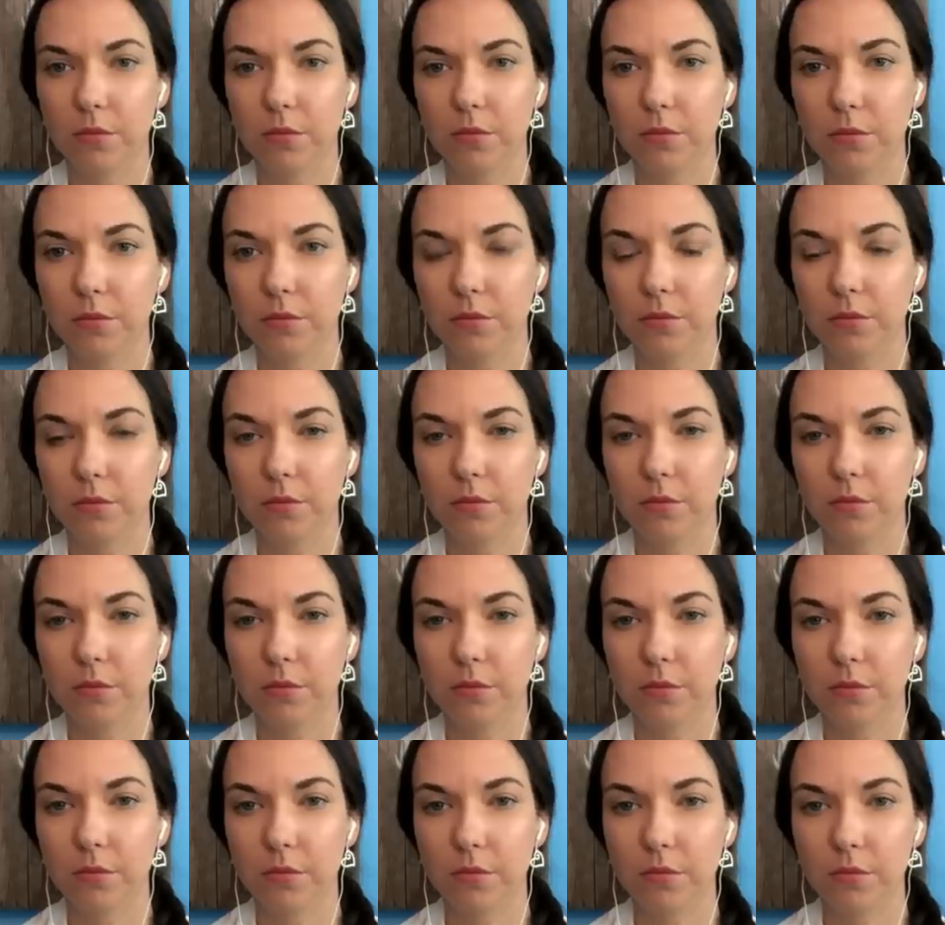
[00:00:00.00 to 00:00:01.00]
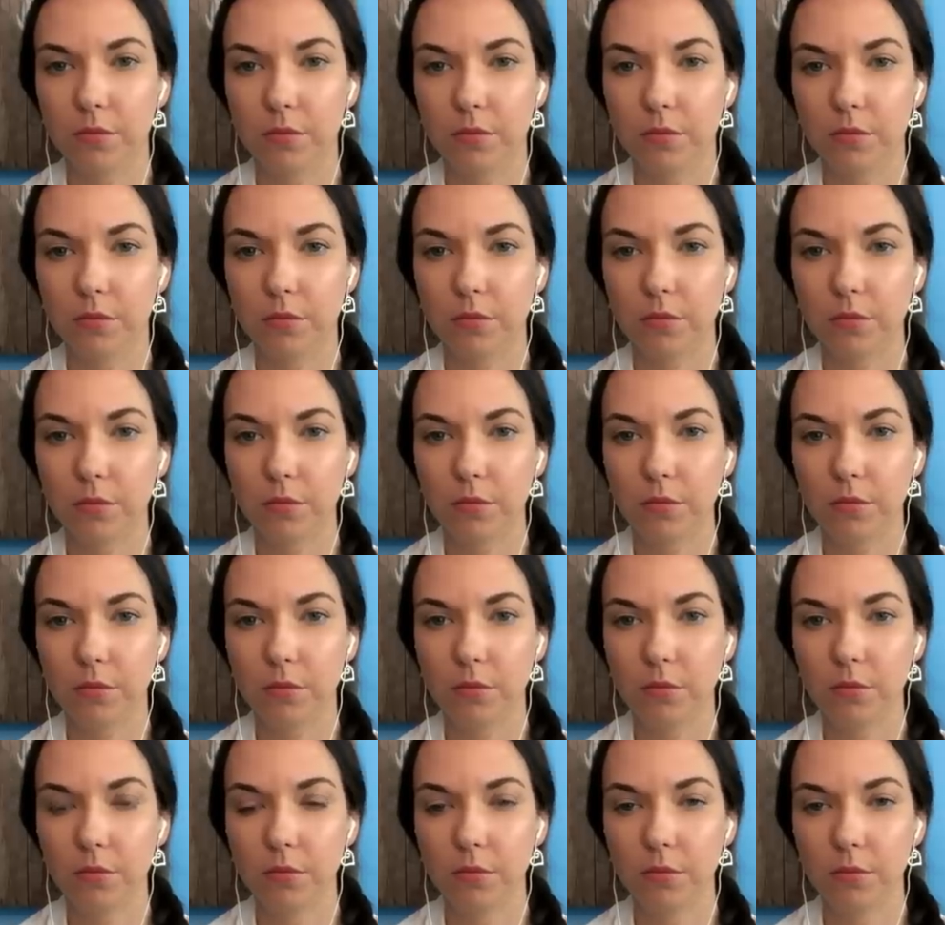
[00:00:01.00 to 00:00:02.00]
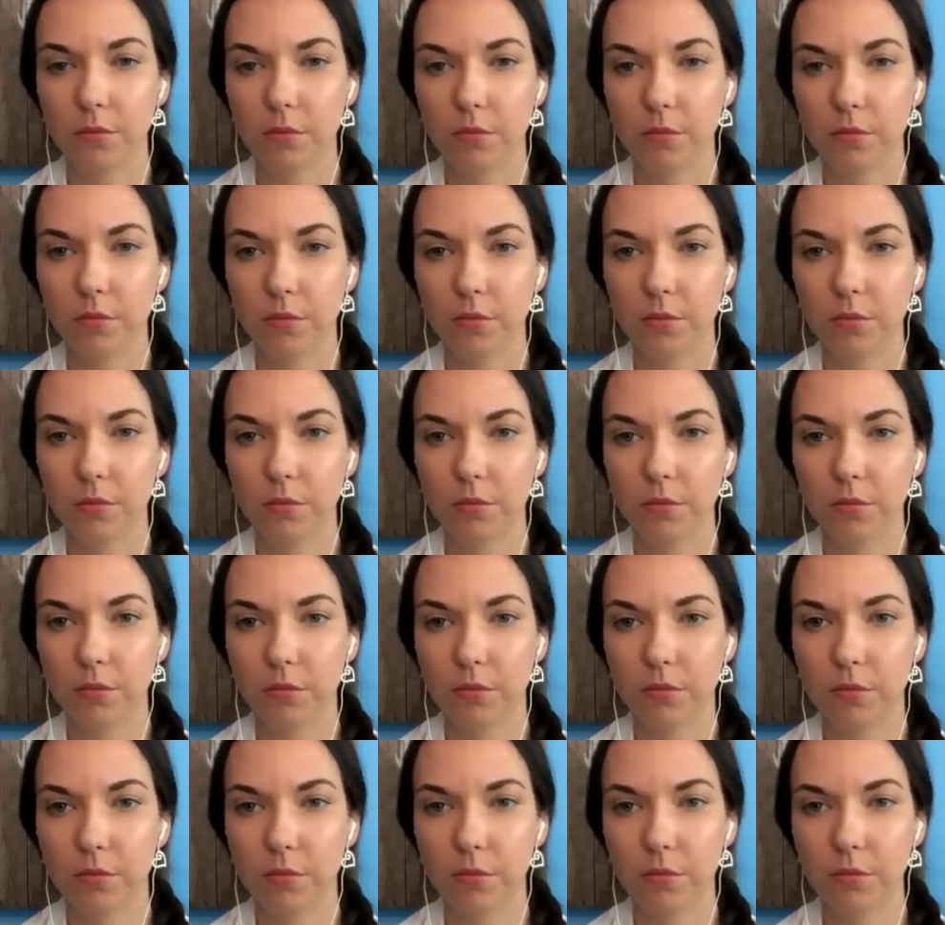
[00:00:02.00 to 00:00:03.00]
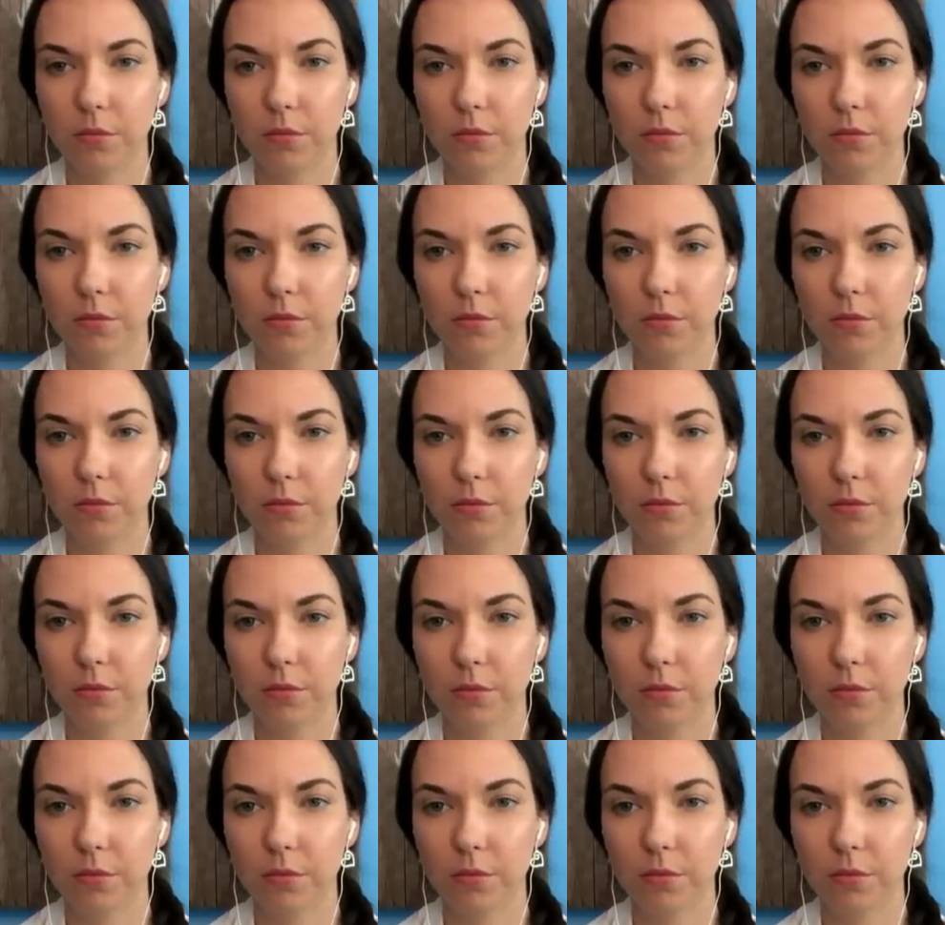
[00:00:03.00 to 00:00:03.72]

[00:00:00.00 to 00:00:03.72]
This person isn't speaking.